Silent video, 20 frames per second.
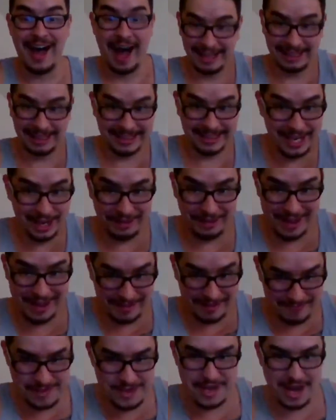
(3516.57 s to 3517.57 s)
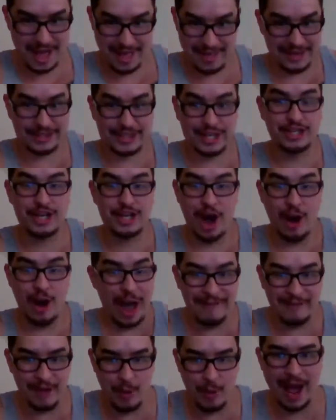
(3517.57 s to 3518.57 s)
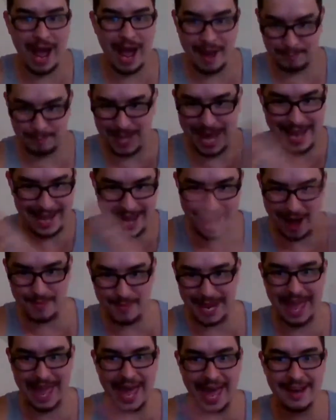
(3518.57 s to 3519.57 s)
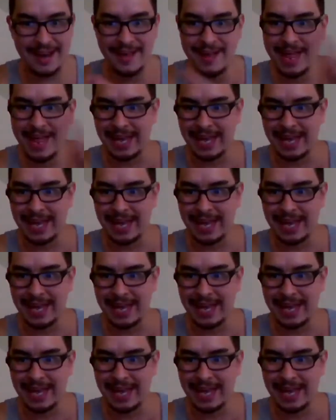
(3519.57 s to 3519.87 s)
I literally this could go every way I planned it out in my head.